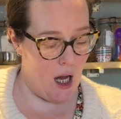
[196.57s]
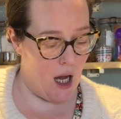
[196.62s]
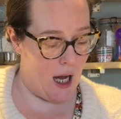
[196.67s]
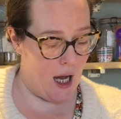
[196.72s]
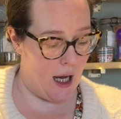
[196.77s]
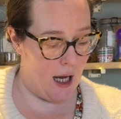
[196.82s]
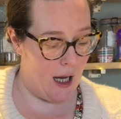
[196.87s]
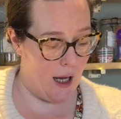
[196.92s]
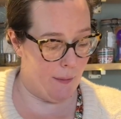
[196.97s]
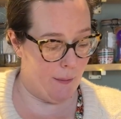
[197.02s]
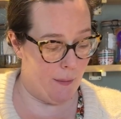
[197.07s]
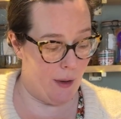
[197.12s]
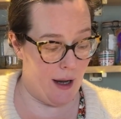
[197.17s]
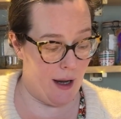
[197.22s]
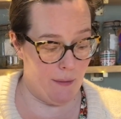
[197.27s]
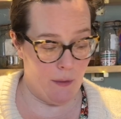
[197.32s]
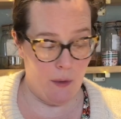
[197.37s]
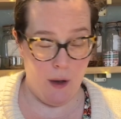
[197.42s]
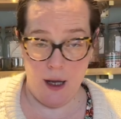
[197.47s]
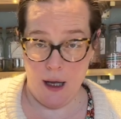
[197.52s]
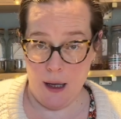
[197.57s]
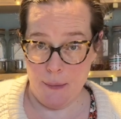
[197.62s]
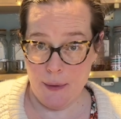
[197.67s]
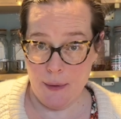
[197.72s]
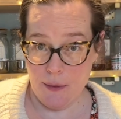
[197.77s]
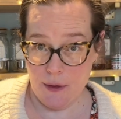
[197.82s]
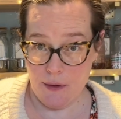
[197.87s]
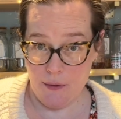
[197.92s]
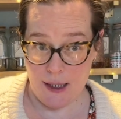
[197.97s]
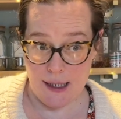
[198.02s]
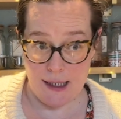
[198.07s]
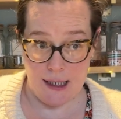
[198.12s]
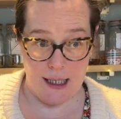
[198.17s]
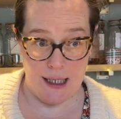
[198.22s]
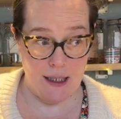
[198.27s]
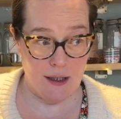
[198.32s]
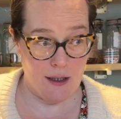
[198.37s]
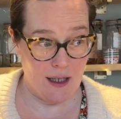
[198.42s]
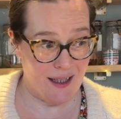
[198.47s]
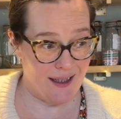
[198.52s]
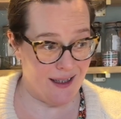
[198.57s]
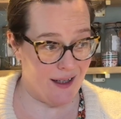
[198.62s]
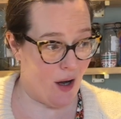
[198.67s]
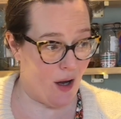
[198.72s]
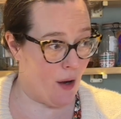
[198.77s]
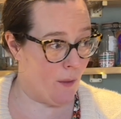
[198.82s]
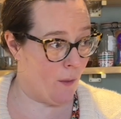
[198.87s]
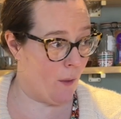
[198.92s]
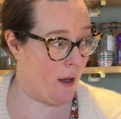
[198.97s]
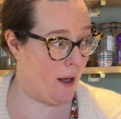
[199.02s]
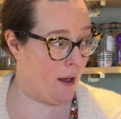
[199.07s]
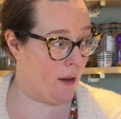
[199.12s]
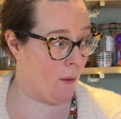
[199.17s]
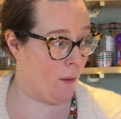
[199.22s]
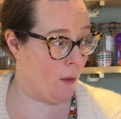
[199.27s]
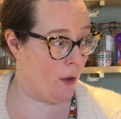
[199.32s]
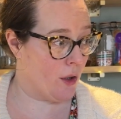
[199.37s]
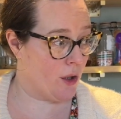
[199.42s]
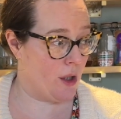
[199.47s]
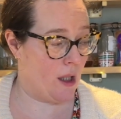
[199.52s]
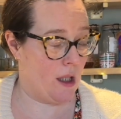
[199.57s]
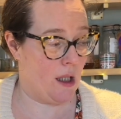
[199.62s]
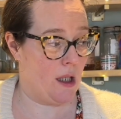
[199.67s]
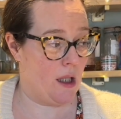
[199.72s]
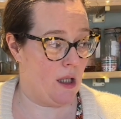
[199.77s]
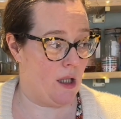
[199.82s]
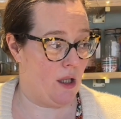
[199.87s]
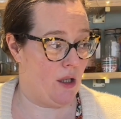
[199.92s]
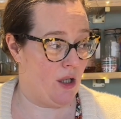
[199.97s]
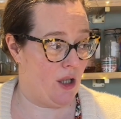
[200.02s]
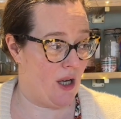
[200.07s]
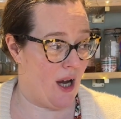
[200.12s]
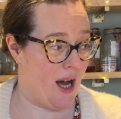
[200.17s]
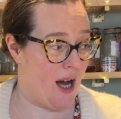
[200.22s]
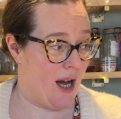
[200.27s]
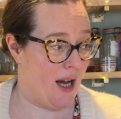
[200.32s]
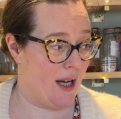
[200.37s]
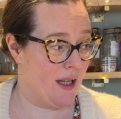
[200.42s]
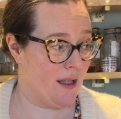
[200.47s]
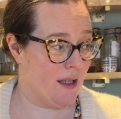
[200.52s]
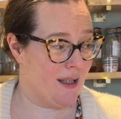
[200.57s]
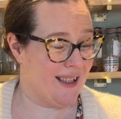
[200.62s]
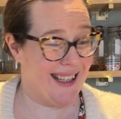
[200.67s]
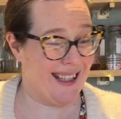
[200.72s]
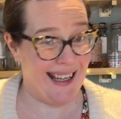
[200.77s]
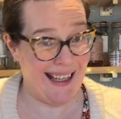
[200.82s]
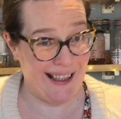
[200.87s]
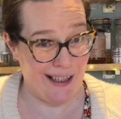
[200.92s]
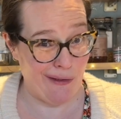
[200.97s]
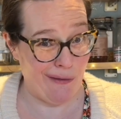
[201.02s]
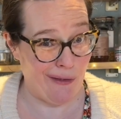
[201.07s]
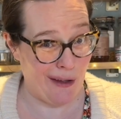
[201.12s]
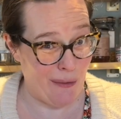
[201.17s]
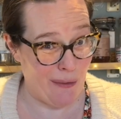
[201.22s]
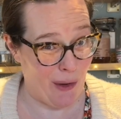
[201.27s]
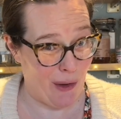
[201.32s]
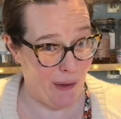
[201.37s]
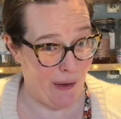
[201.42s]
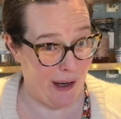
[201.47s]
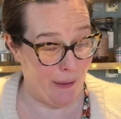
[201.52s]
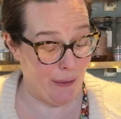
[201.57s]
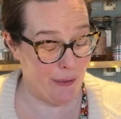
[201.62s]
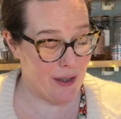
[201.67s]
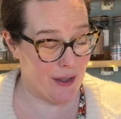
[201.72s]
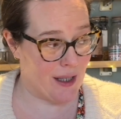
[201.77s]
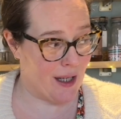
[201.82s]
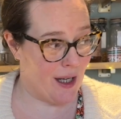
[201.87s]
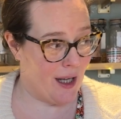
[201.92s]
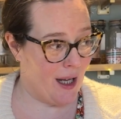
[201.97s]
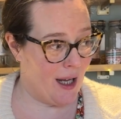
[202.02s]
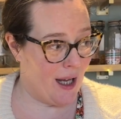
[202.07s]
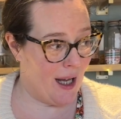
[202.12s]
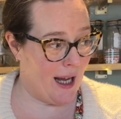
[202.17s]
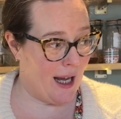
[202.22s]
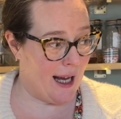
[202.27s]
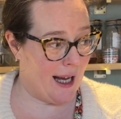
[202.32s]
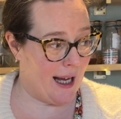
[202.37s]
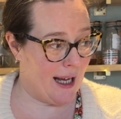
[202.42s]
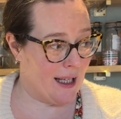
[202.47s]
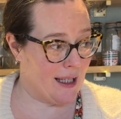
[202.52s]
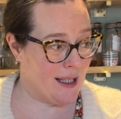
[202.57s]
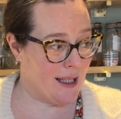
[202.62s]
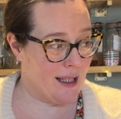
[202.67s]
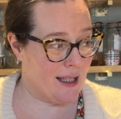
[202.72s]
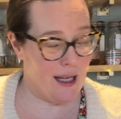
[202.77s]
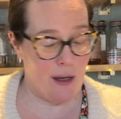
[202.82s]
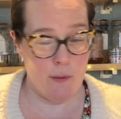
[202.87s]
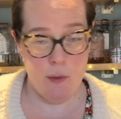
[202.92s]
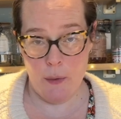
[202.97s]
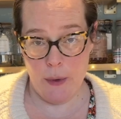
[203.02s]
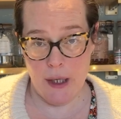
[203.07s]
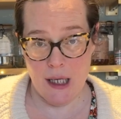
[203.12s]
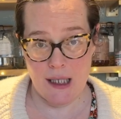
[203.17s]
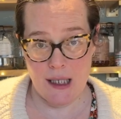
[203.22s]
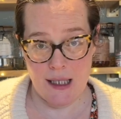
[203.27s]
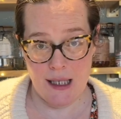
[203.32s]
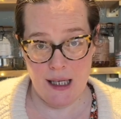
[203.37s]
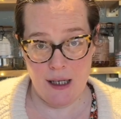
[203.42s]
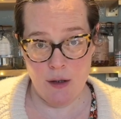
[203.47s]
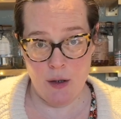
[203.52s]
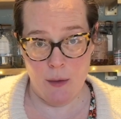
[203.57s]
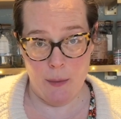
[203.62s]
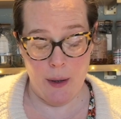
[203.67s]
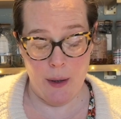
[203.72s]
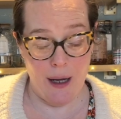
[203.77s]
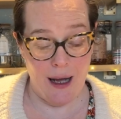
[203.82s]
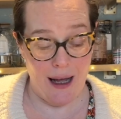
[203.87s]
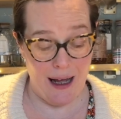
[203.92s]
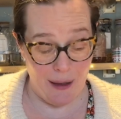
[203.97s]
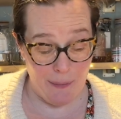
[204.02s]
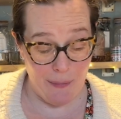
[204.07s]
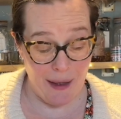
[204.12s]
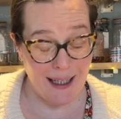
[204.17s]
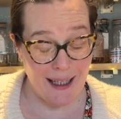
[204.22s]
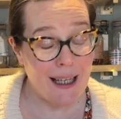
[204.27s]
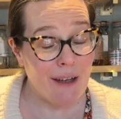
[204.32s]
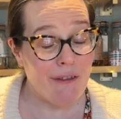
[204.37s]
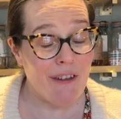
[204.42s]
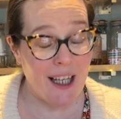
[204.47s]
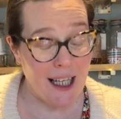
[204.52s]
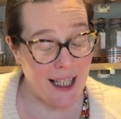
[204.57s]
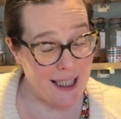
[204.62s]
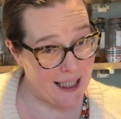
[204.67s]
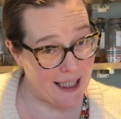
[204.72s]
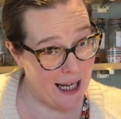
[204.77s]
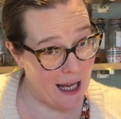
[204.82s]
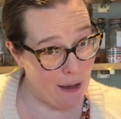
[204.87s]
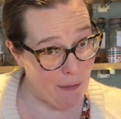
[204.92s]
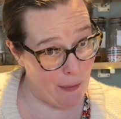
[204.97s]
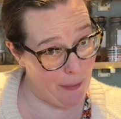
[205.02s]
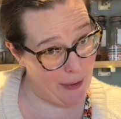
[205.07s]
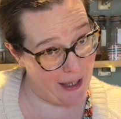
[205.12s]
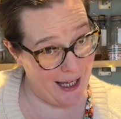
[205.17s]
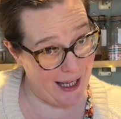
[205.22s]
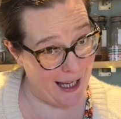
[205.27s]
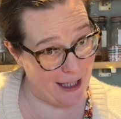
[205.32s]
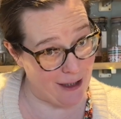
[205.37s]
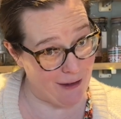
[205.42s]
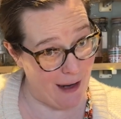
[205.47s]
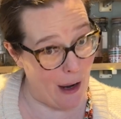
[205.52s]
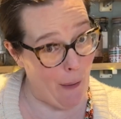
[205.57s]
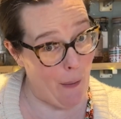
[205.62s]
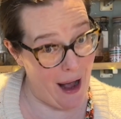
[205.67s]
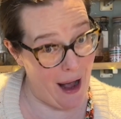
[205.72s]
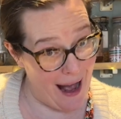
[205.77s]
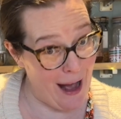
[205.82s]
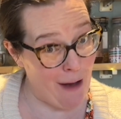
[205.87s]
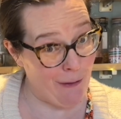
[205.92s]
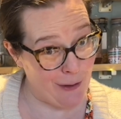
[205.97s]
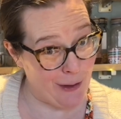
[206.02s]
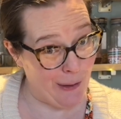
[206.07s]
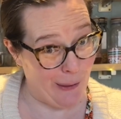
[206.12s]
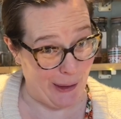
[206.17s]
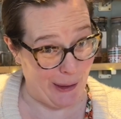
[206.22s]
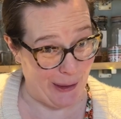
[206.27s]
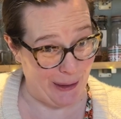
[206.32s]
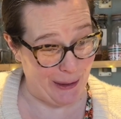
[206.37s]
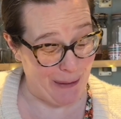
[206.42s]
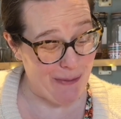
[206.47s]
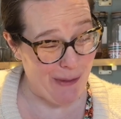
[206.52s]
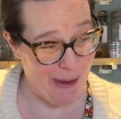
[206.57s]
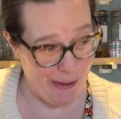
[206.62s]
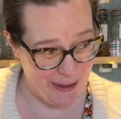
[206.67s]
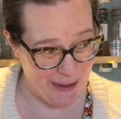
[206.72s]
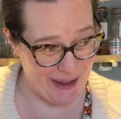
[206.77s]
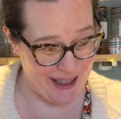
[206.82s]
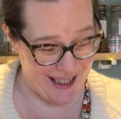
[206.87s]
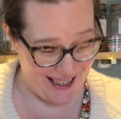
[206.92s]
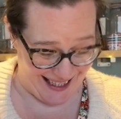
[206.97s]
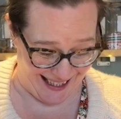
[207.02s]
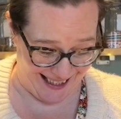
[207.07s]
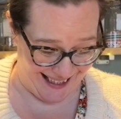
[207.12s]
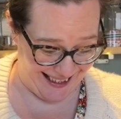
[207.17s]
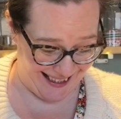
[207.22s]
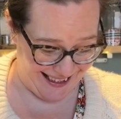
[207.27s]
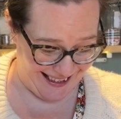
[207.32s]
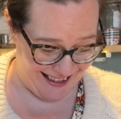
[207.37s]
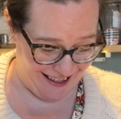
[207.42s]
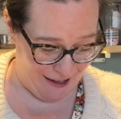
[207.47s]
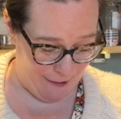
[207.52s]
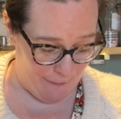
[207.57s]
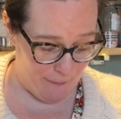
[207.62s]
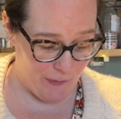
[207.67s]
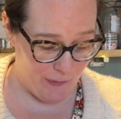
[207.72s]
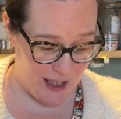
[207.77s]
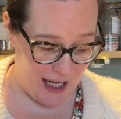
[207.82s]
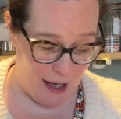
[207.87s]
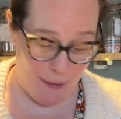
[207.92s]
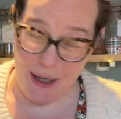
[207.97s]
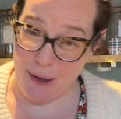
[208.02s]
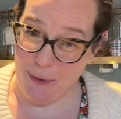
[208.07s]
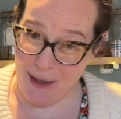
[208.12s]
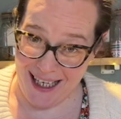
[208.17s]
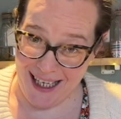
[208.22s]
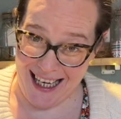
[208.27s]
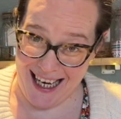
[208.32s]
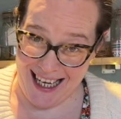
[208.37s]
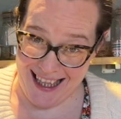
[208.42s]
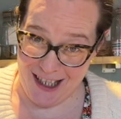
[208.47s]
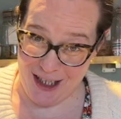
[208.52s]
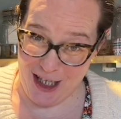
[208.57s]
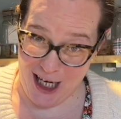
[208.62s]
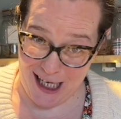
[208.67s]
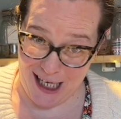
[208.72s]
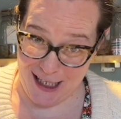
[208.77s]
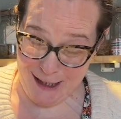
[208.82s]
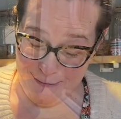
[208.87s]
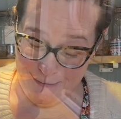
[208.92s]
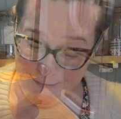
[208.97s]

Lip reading: But I'm quite happy with the rest of these. So let's get on with washing the jars, getting a few more out, and seeing what we can set up. I may even need to get my big canner out after all, but we'll see. See how many we can get in the jars.